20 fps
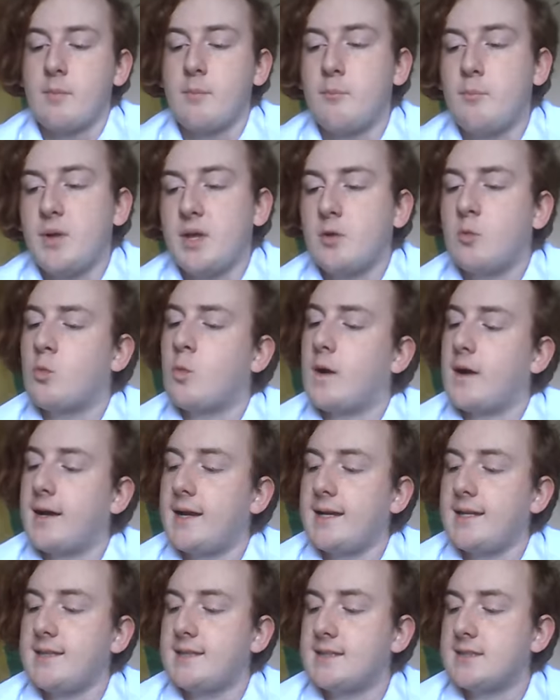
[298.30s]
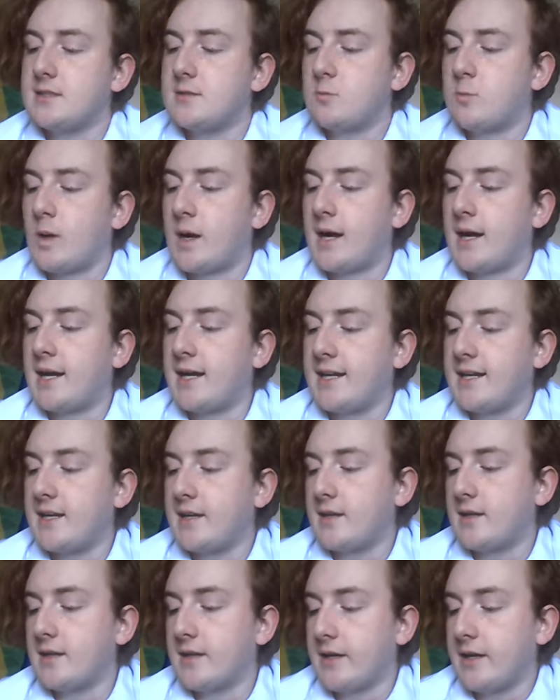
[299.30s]
Big Y, little Y,
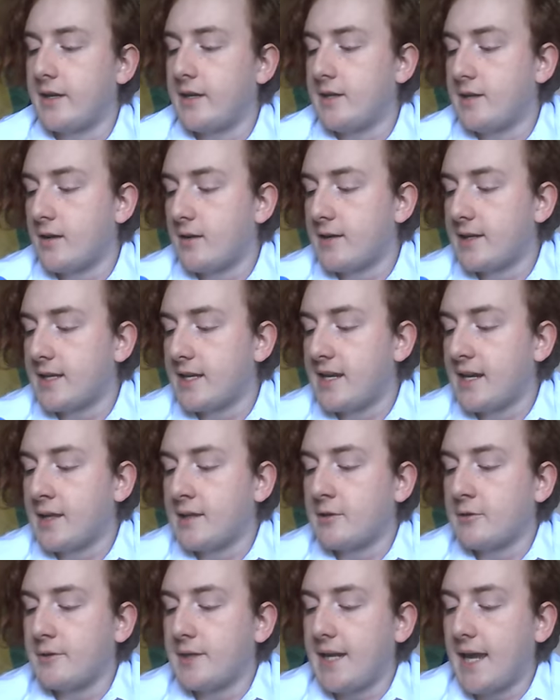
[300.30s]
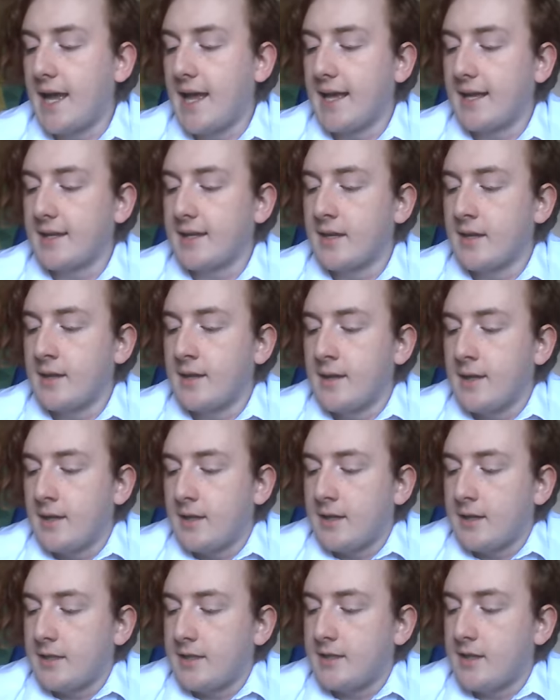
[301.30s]
a yawning yellow yak.
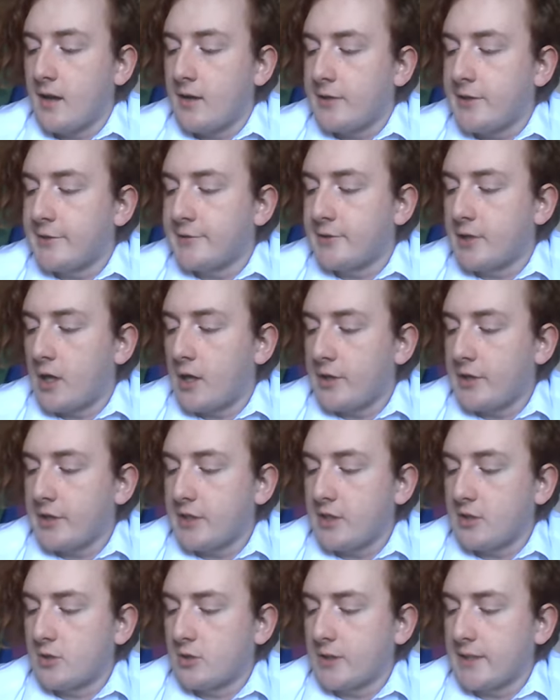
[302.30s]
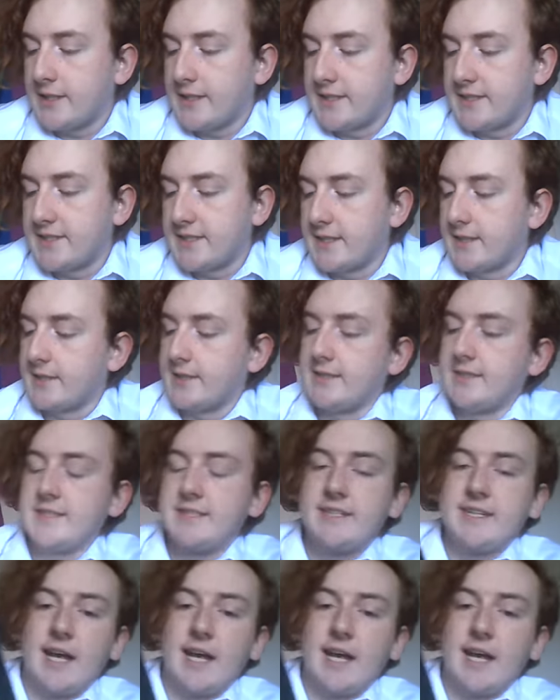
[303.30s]
Young Yolanda Yorgenson is